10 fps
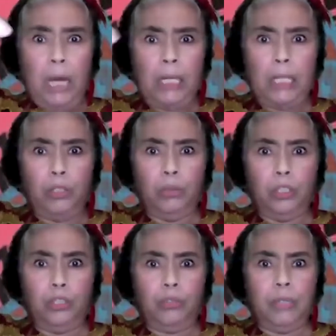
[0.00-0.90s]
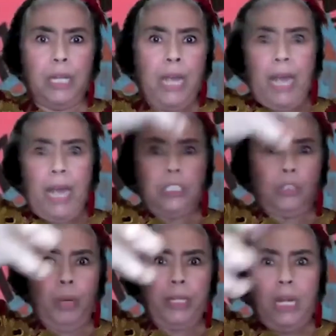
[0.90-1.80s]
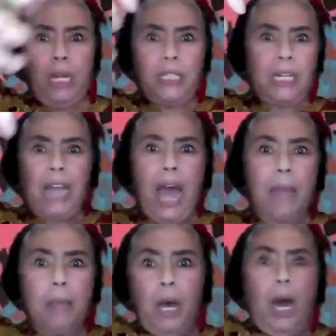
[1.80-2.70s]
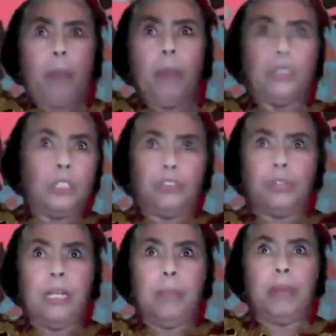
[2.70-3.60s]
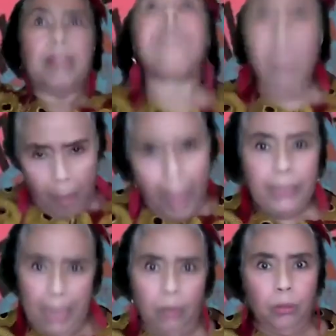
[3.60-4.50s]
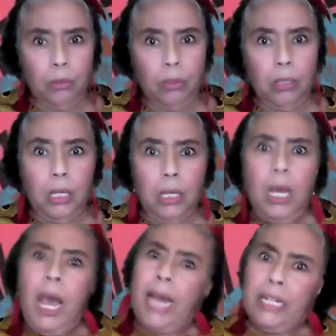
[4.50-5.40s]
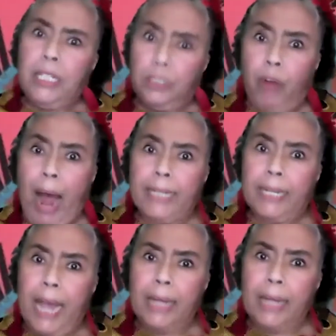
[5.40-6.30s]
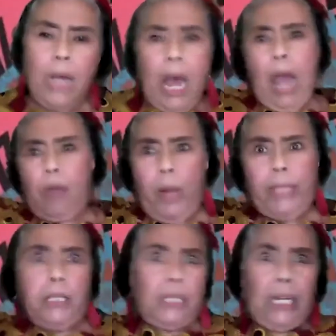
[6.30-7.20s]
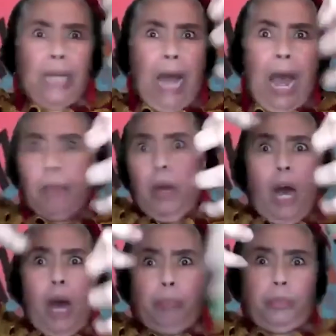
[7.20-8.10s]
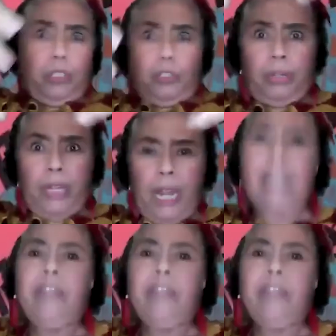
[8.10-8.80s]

it into the tree and he went to climb up the tree, but he fell back down. And then he tried again. I went to climb up the tree and he